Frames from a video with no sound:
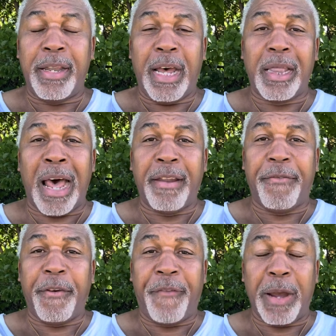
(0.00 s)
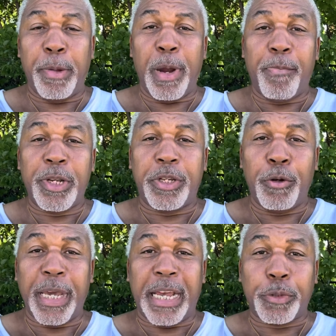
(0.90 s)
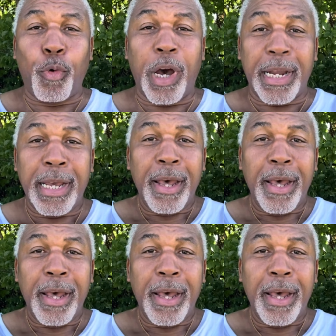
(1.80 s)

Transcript: a lot of the family members do, but guess what?